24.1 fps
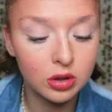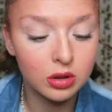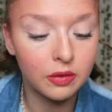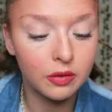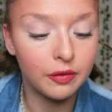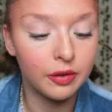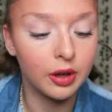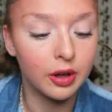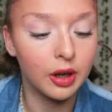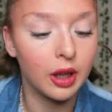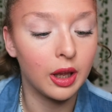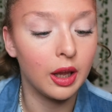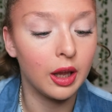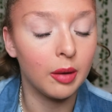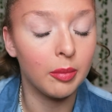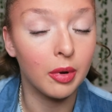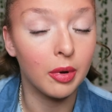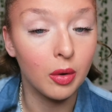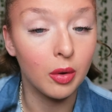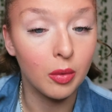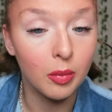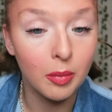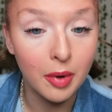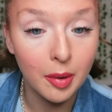to forget
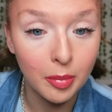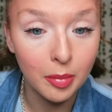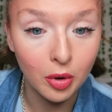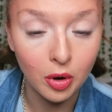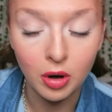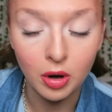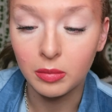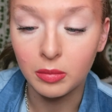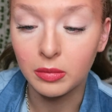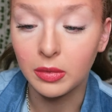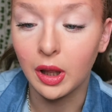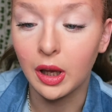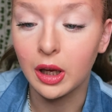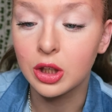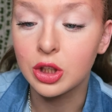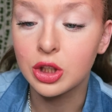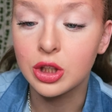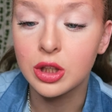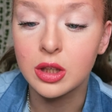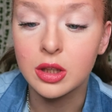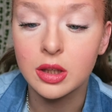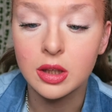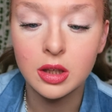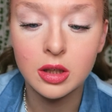about my bottom
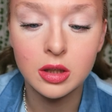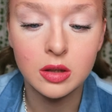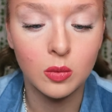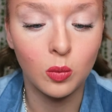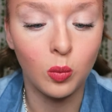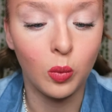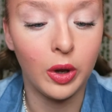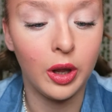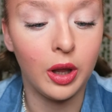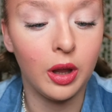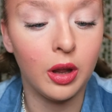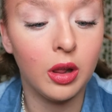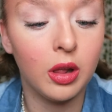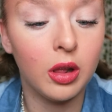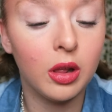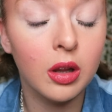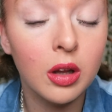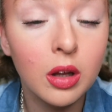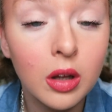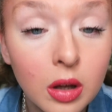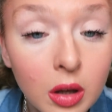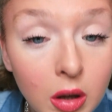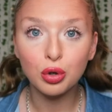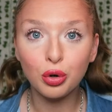lashes as well.
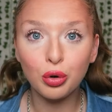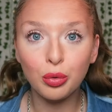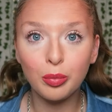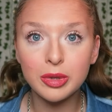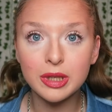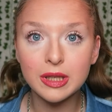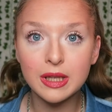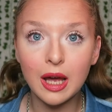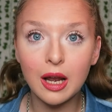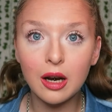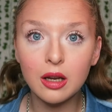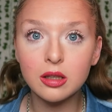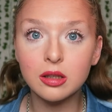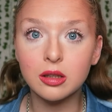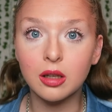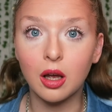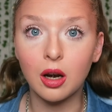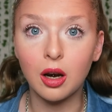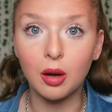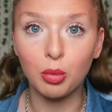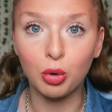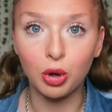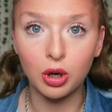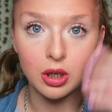So mascara's done.
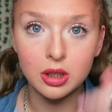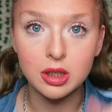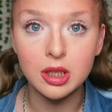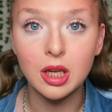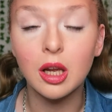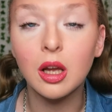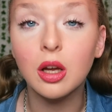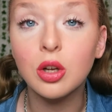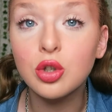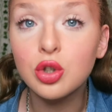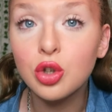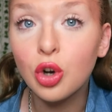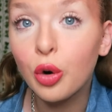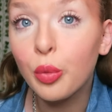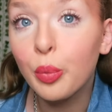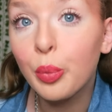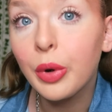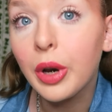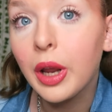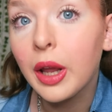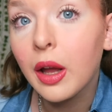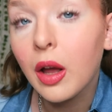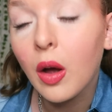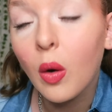I'm going to take a short
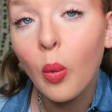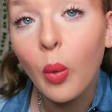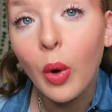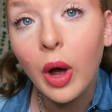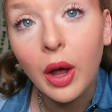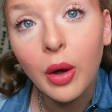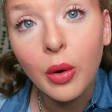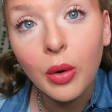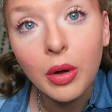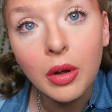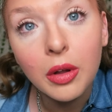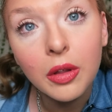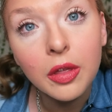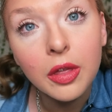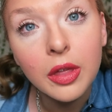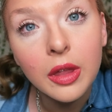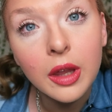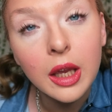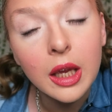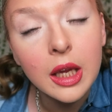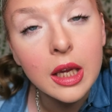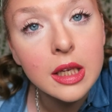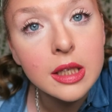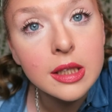break while
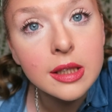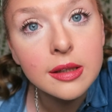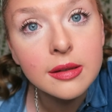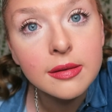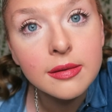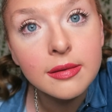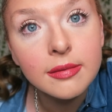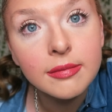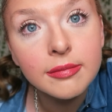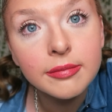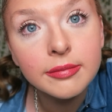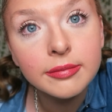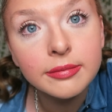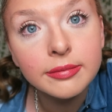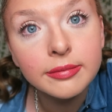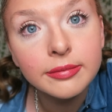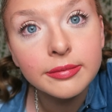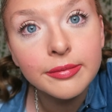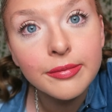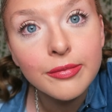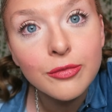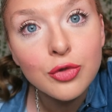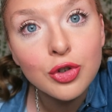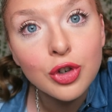these
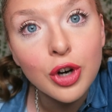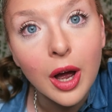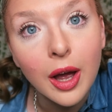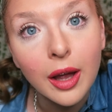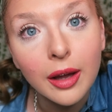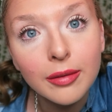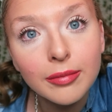dry.